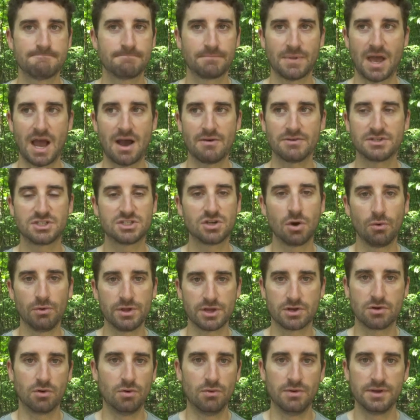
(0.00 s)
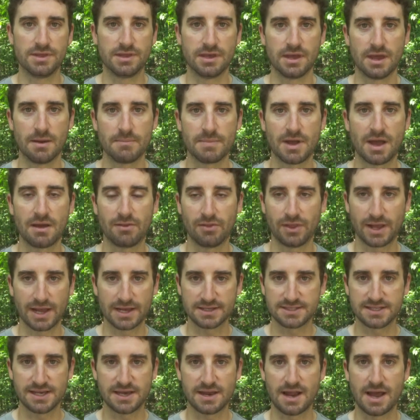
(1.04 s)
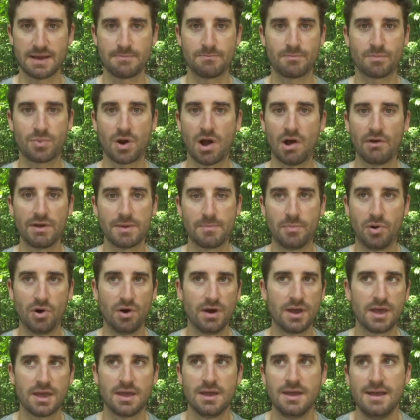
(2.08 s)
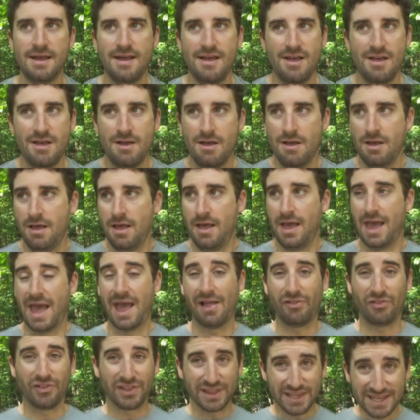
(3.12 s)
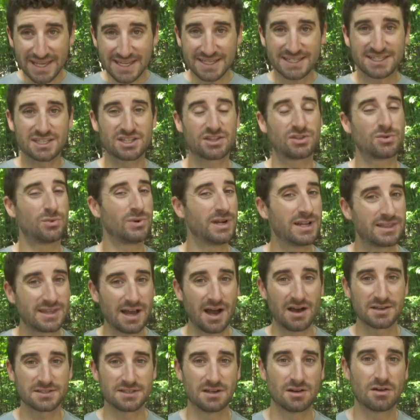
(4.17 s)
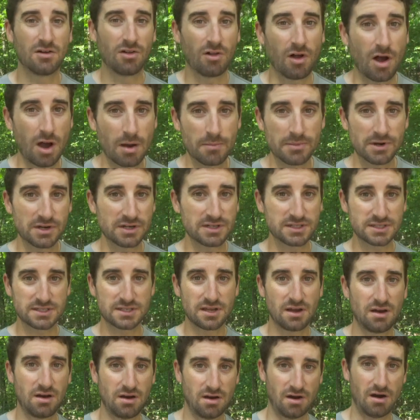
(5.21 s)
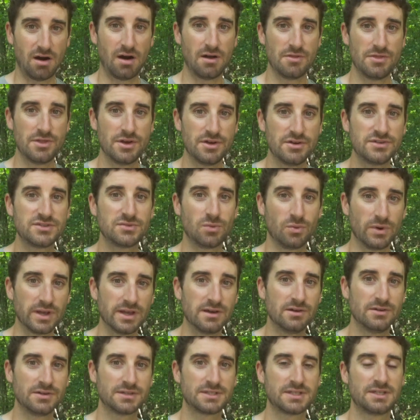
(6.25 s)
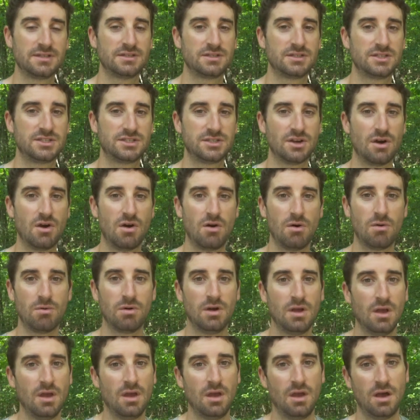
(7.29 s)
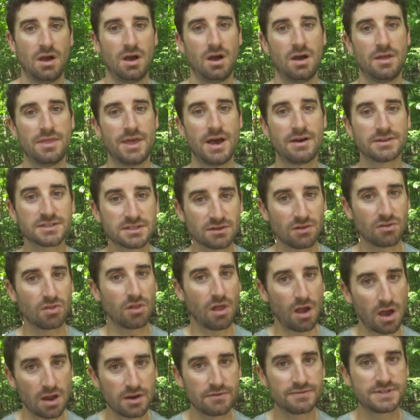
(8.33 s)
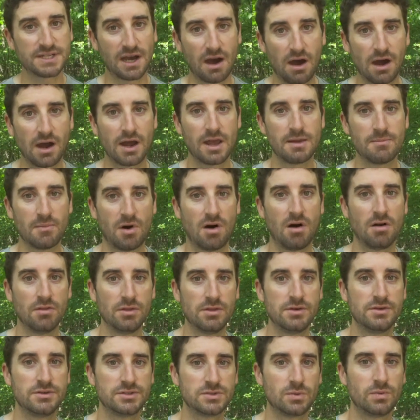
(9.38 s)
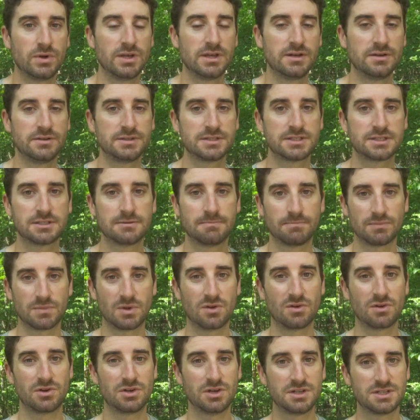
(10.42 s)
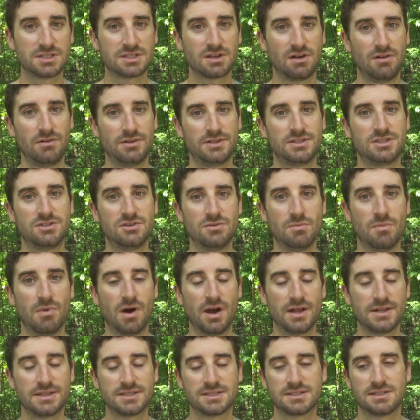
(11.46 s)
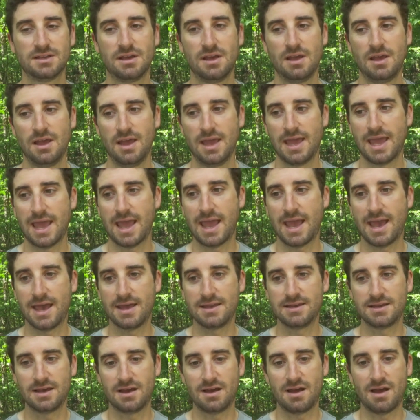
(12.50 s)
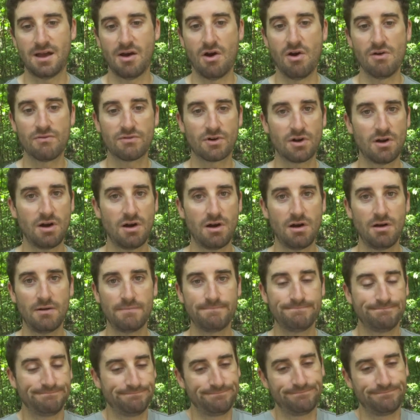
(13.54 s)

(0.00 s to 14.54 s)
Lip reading: I was totally cool with it. I mean, like I said, I probably put at least 3,000 kilometers on those wheels. So that's a lot of time on those wheels, you know, good solid 2 months. And overall,